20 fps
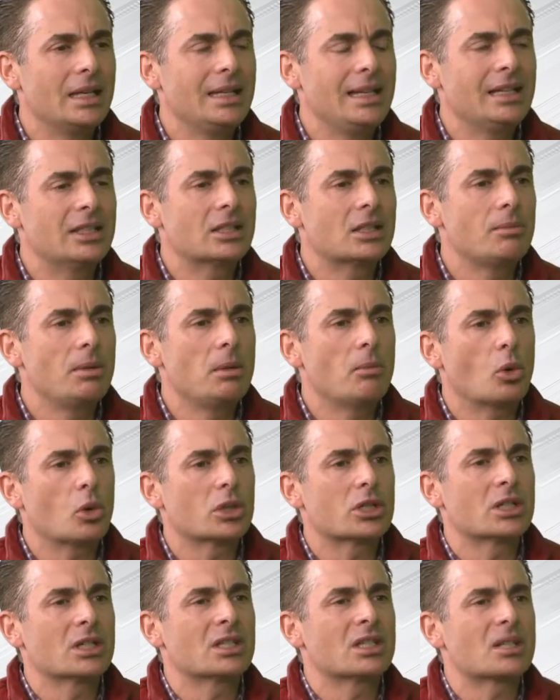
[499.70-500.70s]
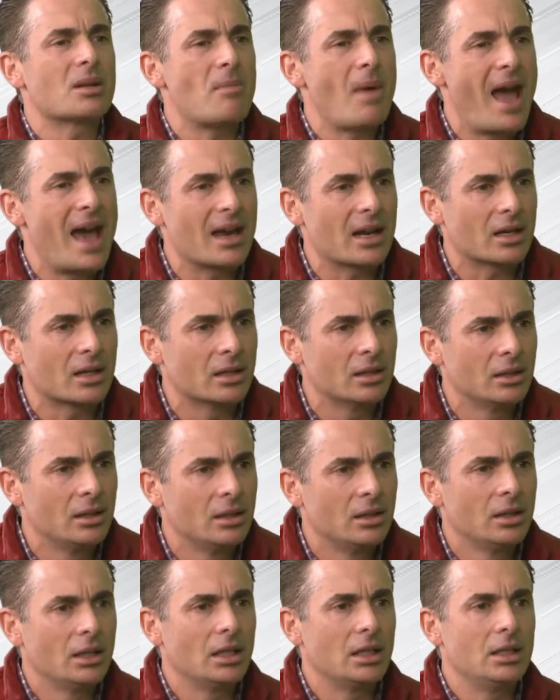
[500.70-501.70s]
needs to be more systematic.
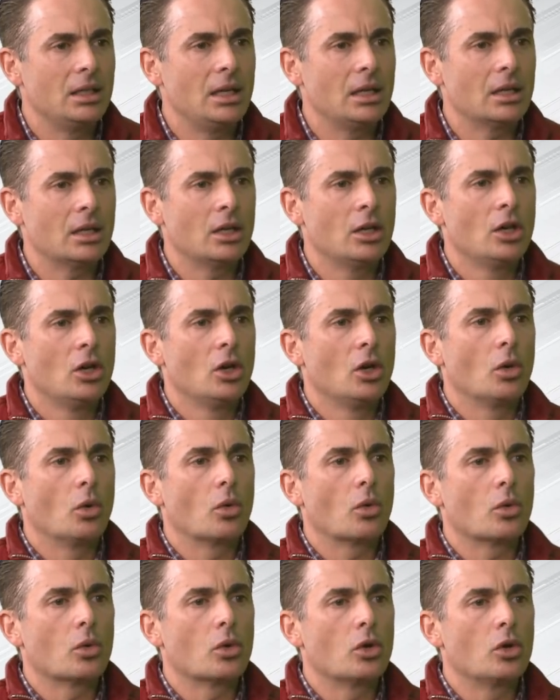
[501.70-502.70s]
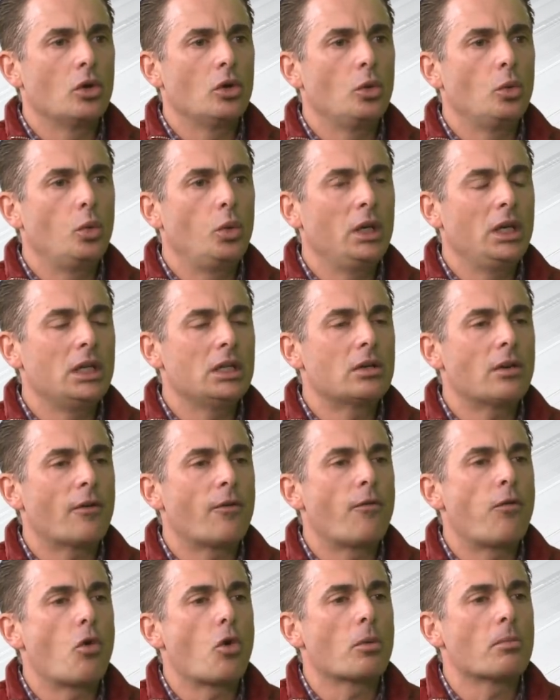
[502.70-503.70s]
It need, you know, we need to
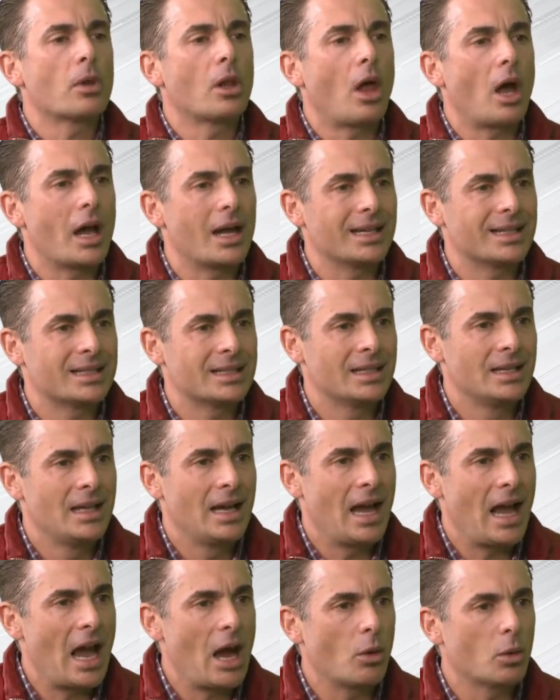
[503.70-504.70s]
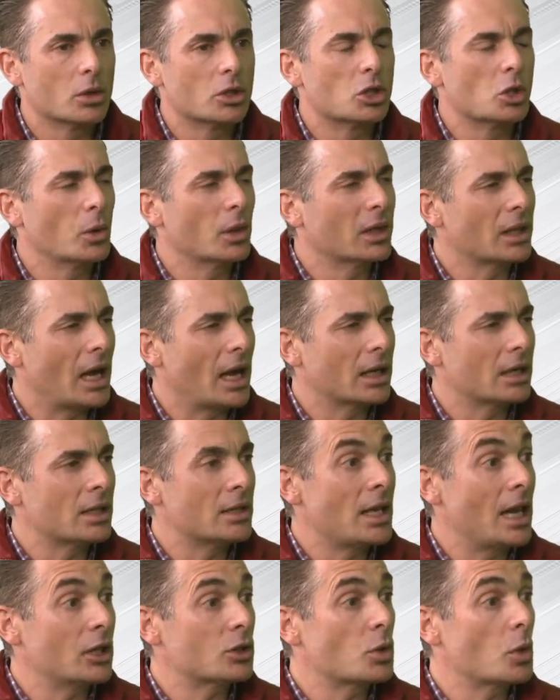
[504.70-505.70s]
formalize how we're doing that.
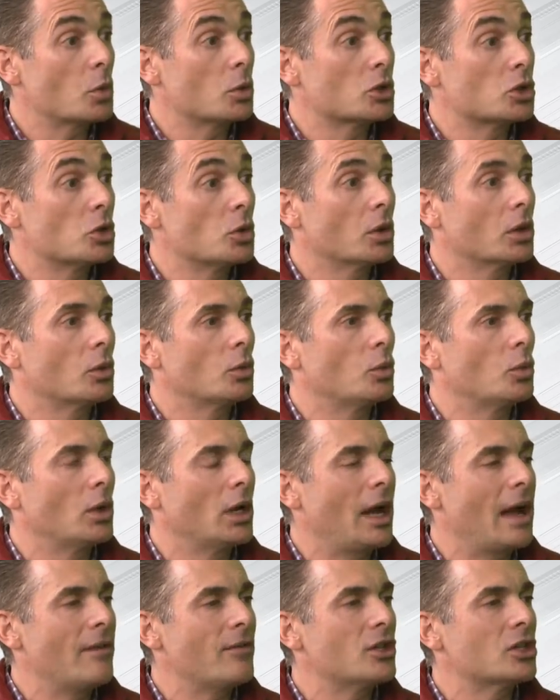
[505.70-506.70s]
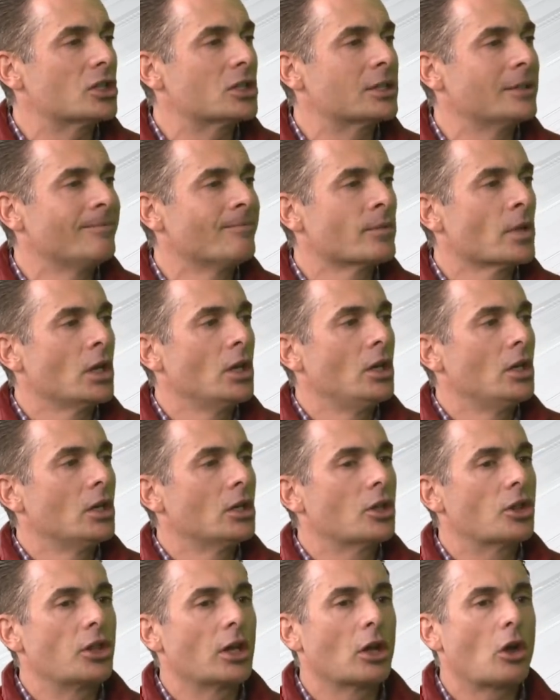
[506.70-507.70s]
And that's what we're doing. We have this
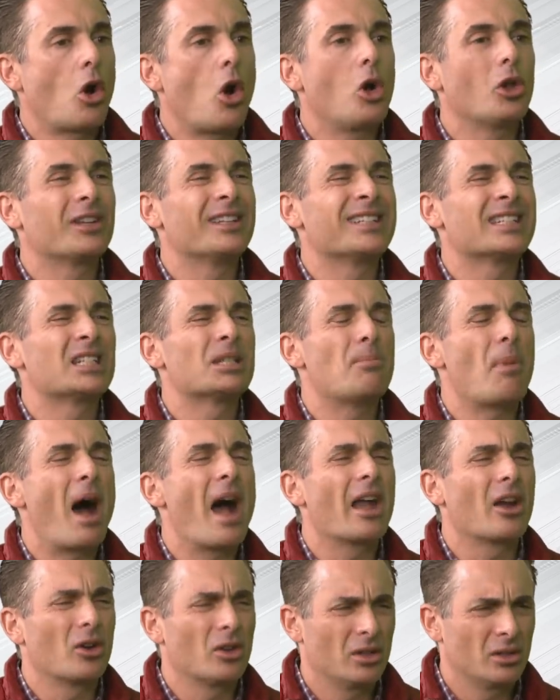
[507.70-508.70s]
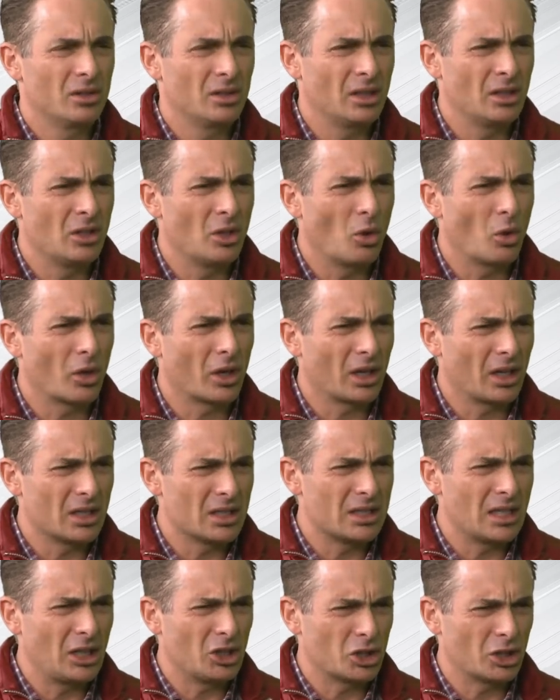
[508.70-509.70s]
thing called Inspire in the
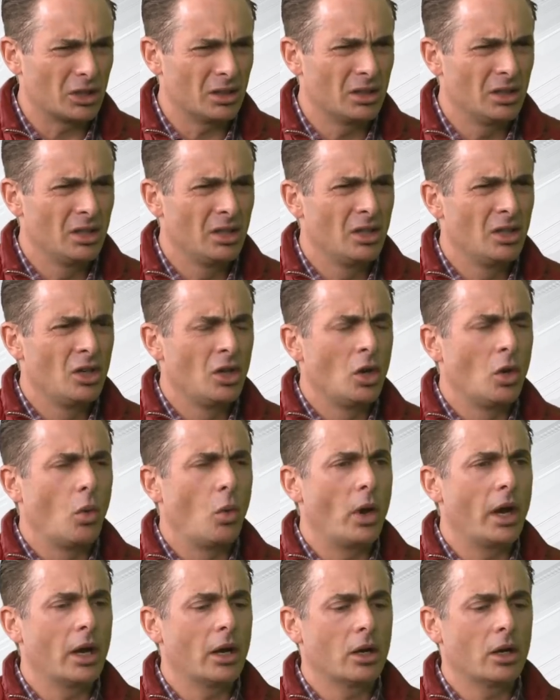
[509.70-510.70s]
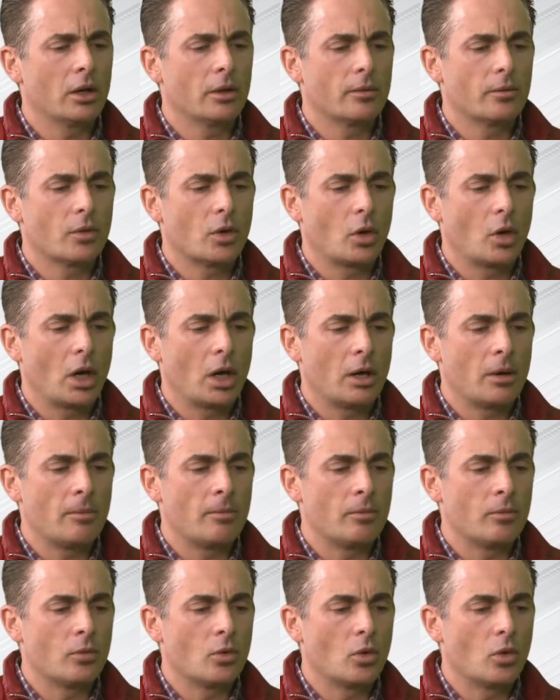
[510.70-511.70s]
organization, where
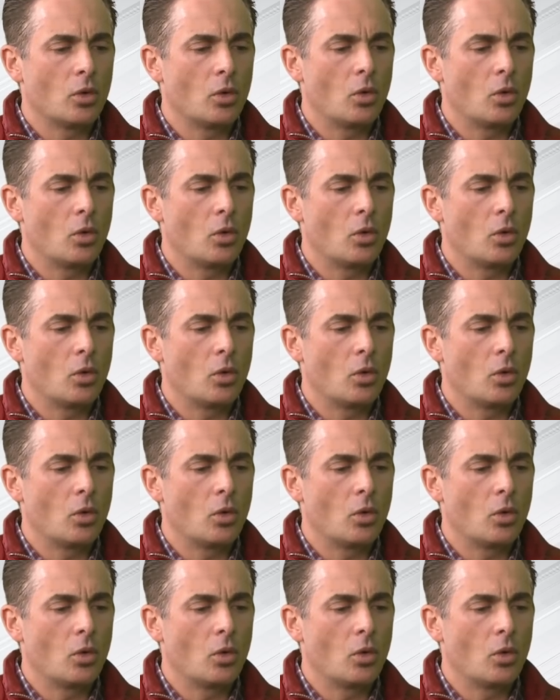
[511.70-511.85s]
um,